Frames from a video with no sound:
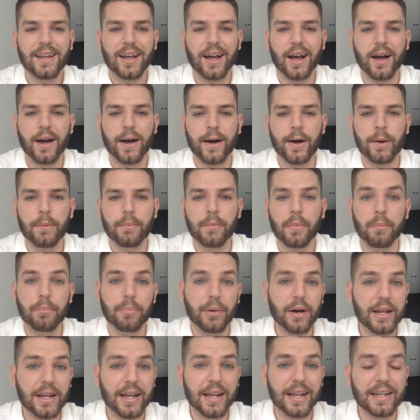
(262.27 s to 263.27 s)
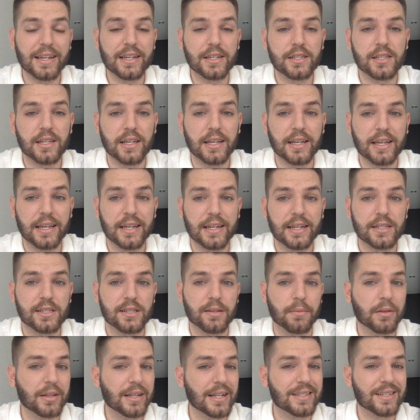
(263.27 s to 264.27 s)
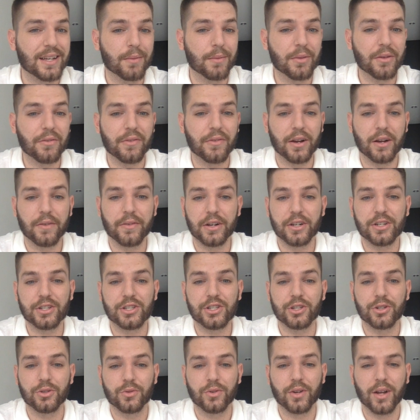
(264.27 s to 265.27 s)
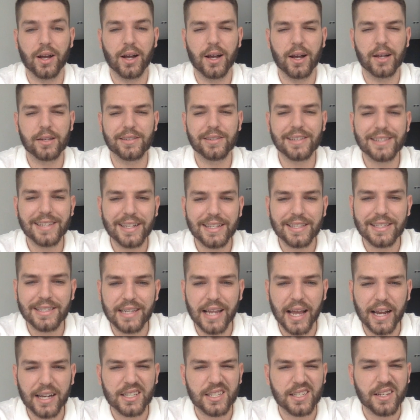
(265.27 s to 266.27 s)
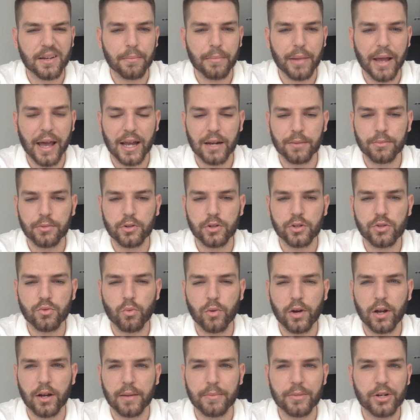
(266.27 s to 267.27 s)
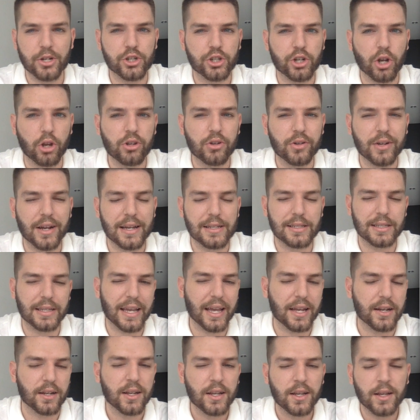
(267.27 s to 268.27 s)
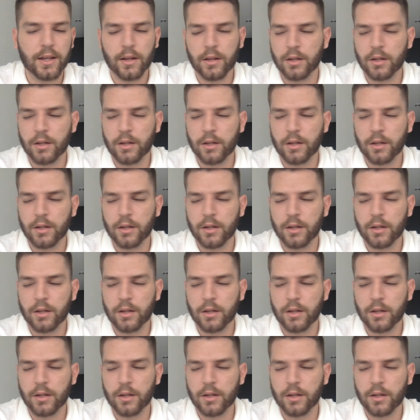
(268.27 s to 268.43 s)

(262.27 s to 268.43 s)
But it is something that's coming very, very soon. So let's say it's DEX compatible as well. I'm going to show you guys again.